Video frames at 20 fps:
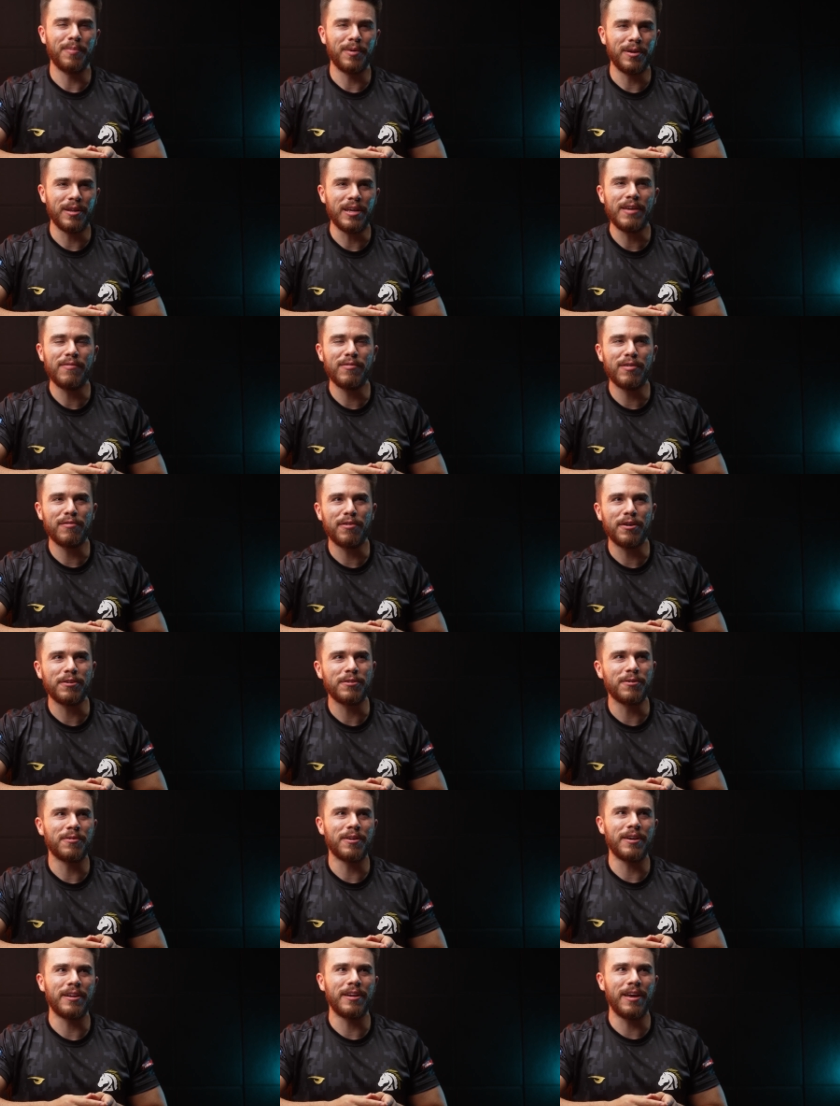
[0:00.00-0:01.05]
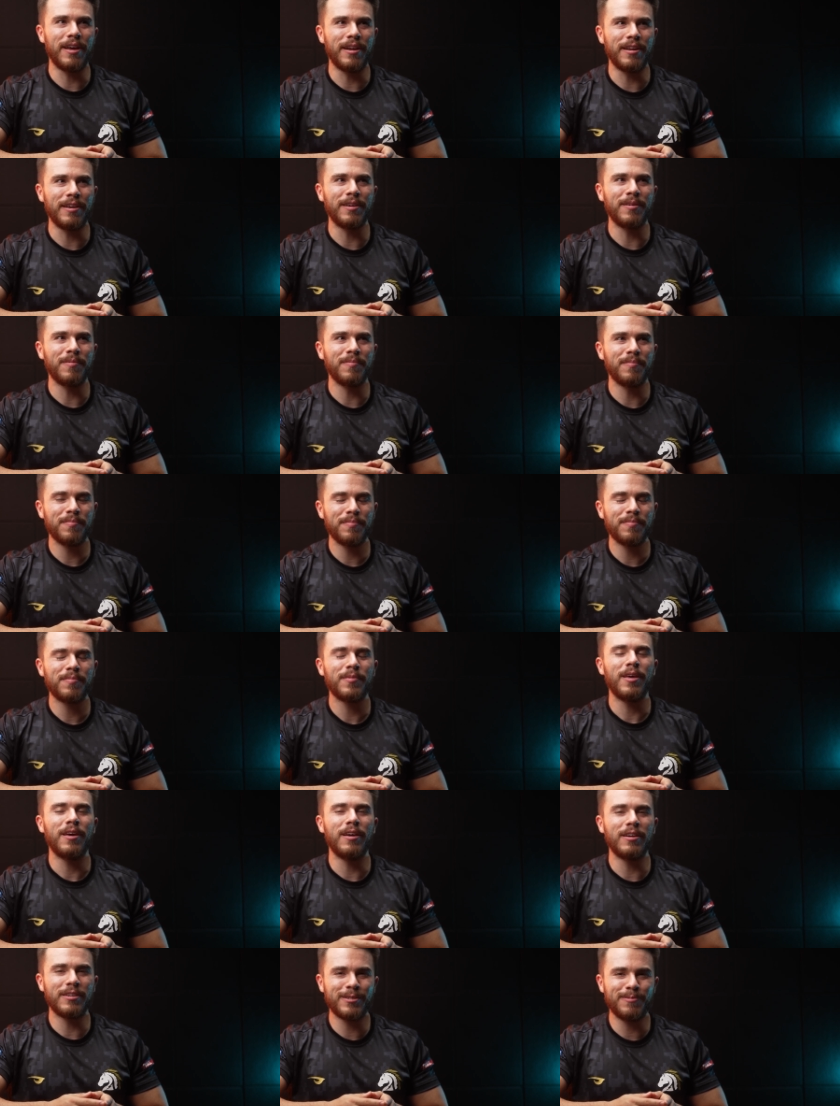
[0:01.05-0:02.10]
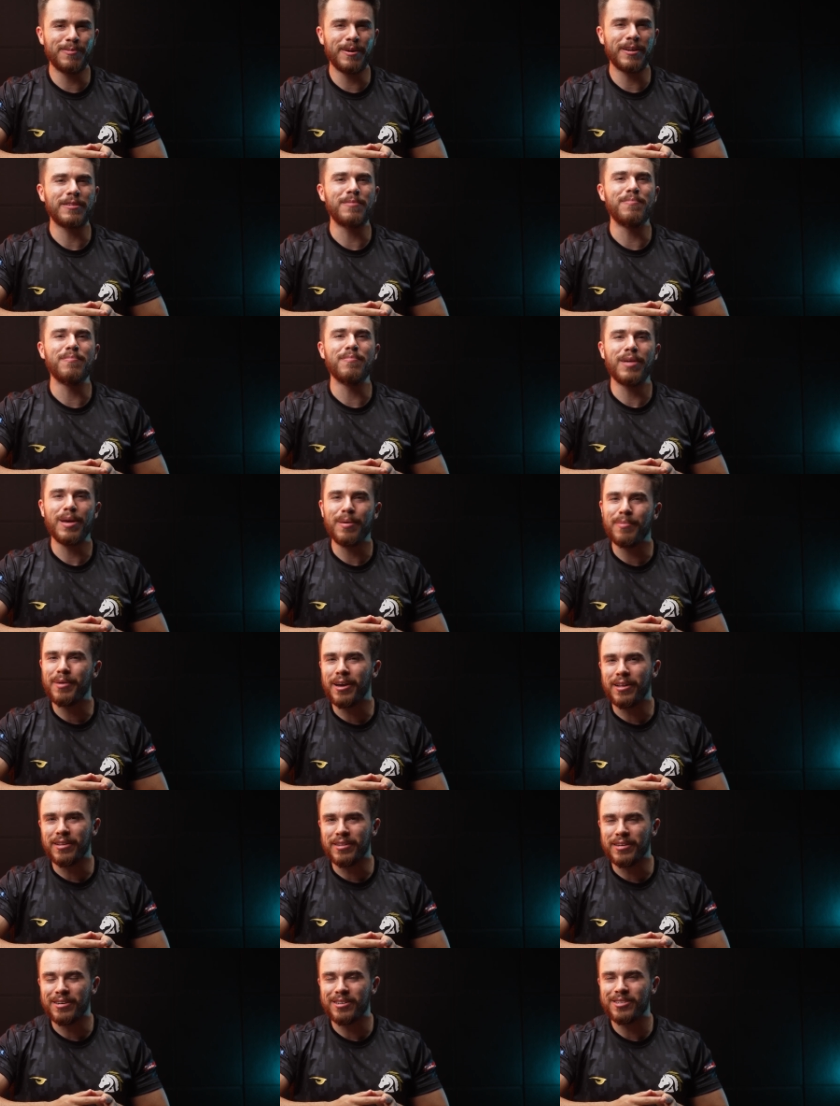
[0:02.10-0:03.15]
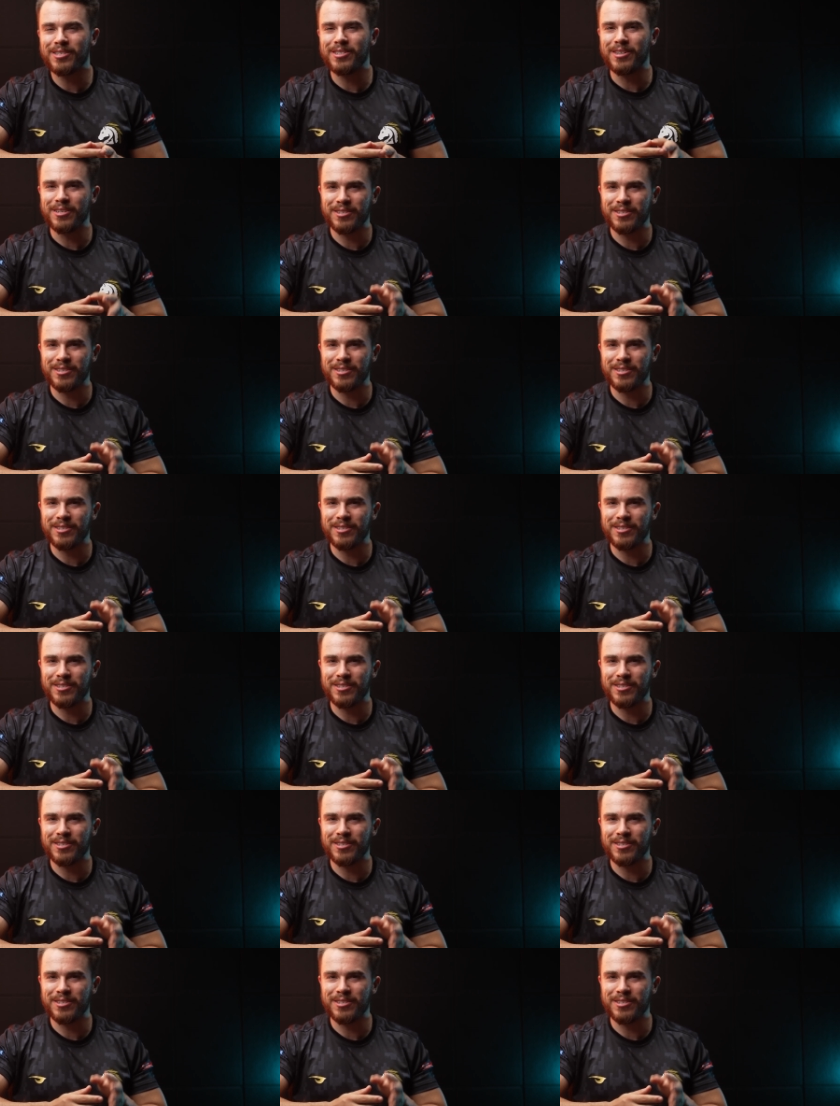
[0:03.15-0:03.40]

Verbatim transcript: But even if I don't get any, I expect maybe at least